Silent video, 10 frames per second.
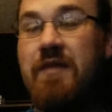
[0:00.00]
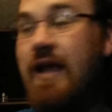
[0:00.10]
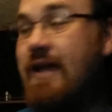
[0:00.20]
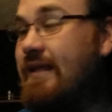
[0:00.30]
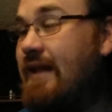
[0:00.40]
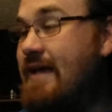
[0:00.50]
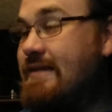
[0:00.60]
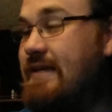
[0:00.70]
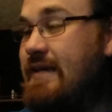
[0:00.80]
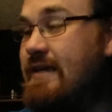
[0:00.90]
I guess the
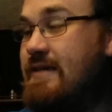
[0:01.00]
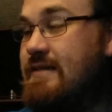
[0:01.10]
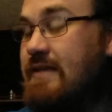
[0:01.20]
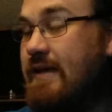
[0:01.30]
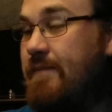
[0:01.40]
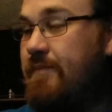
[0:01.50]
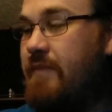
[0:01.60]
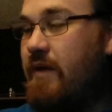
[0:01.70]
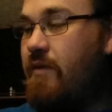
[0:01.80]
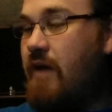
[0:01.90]
last thing is
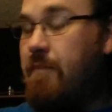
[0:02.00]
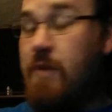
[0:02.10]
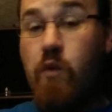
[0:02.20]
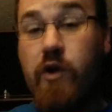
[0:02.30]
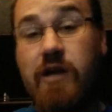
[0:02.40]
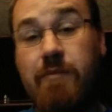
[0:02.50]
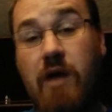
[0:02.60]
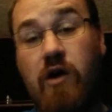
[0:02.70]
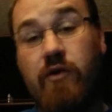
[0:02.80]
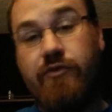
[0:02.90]
I've been working on my
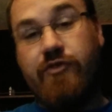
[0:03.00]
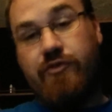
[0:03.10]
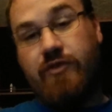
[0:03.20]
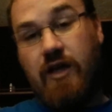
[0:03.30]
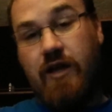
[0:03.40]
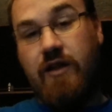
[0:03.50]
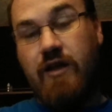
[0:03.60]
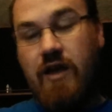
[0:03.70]
own juice line.